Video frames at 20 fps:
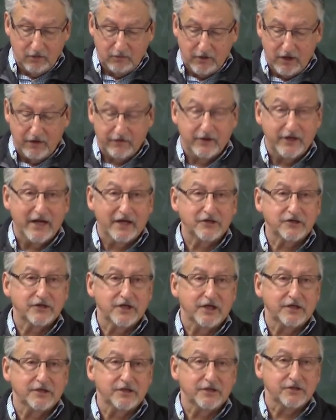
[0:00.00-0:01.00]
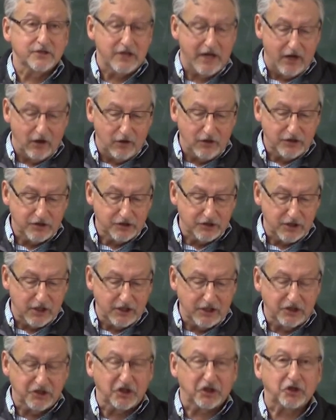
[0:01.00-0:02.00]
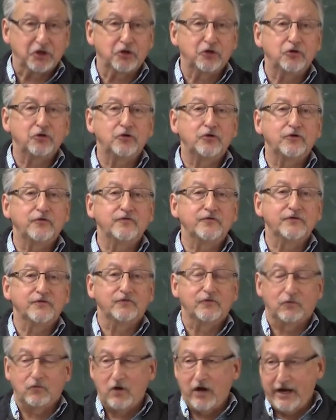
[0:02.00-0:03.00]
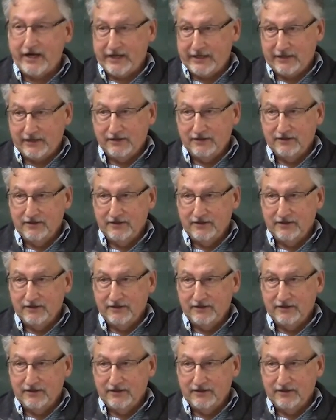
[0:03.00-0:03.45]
Well, the next sentence. Harry studied the curves of the writing.